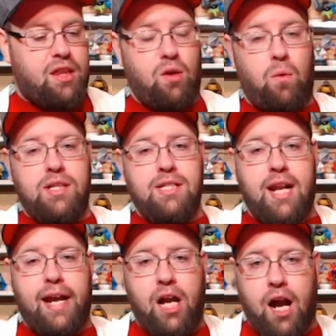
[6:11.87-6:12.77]
The ones that
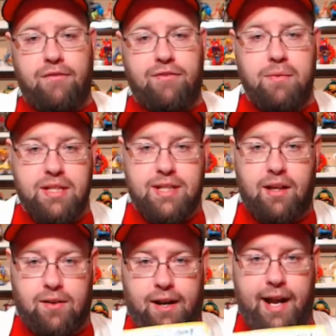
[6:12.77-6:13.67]
I got from the
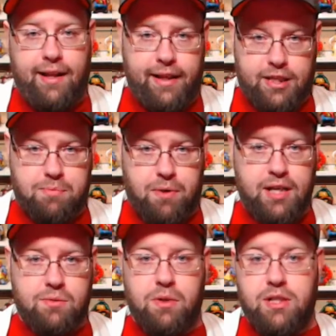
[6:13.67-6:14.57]
seller on
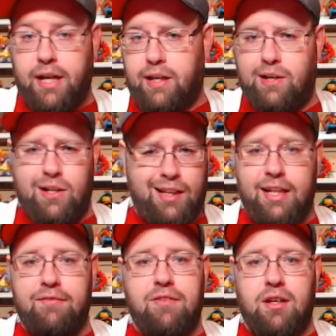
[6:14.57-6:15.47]
AliExpress, which I could
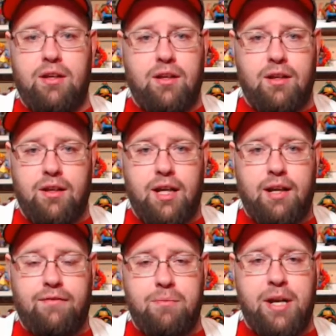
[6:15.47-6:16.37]
leave the
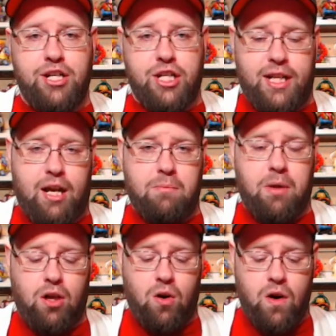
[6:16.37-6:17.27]
information down
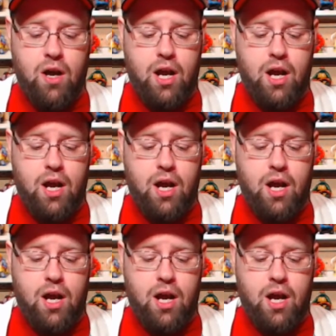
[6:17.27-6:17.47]
below,